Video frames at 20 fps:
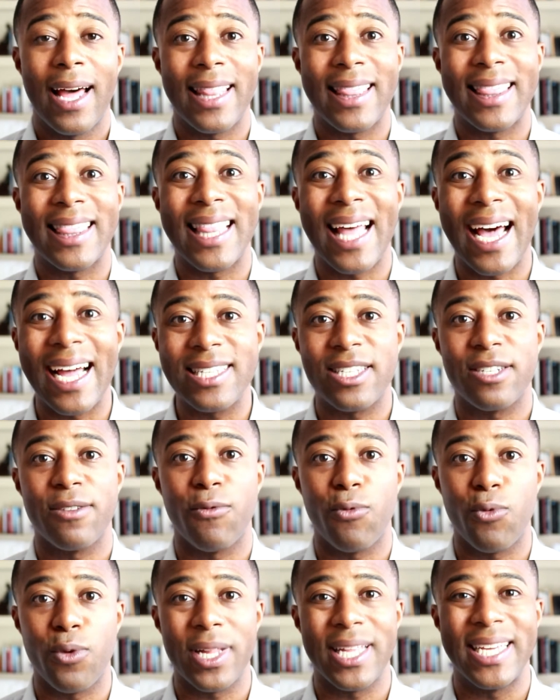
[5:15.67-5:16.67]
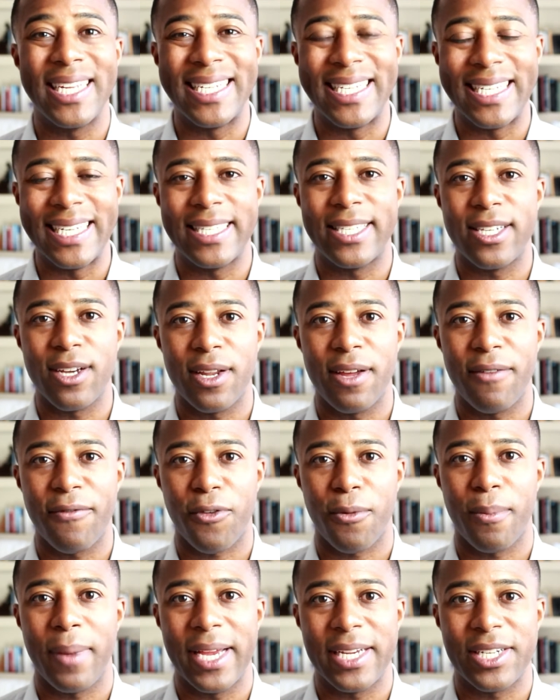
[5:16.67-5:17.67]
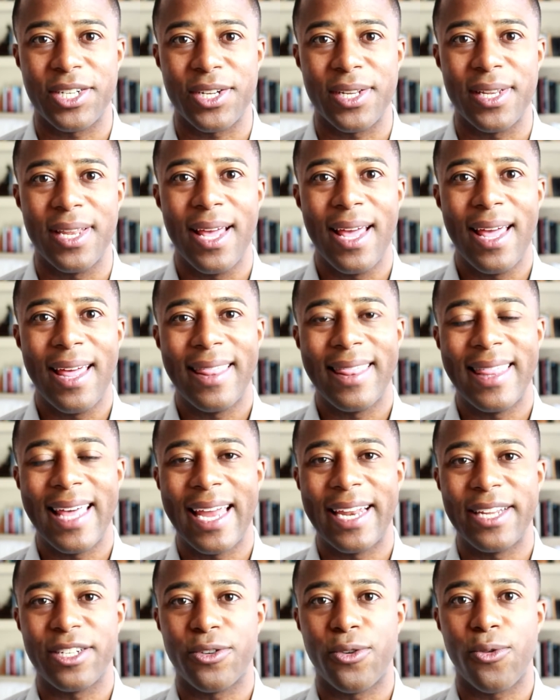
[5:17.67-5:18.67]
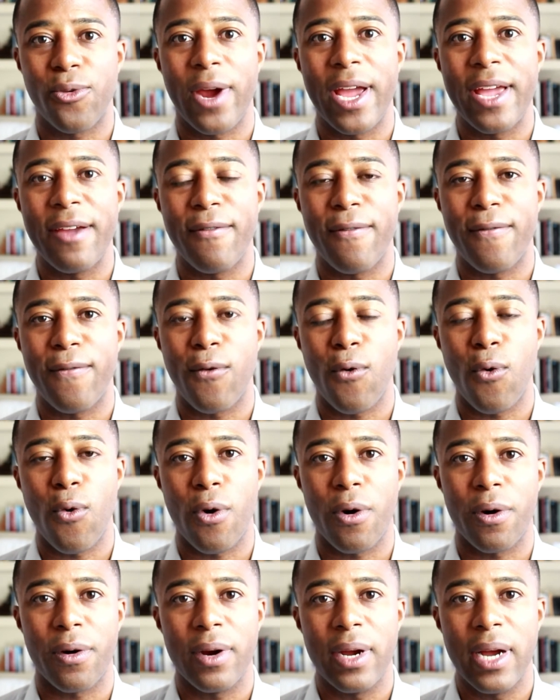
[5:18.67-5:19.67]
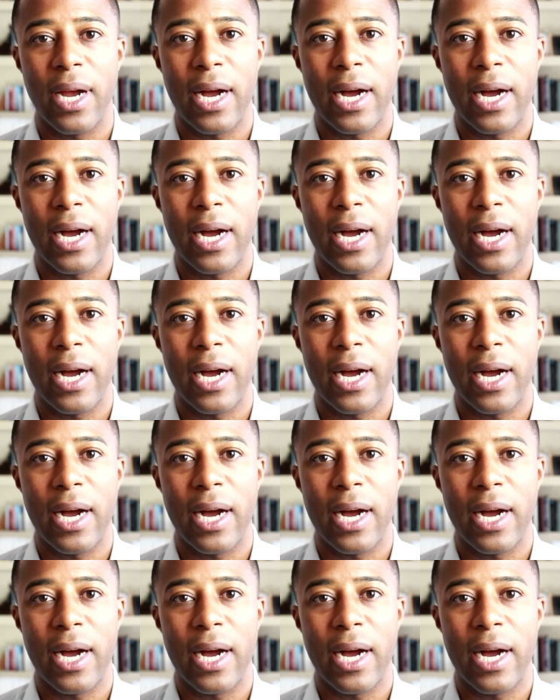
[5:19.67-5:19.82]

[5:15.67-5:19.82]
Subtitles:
Lots of really detailed information that is great for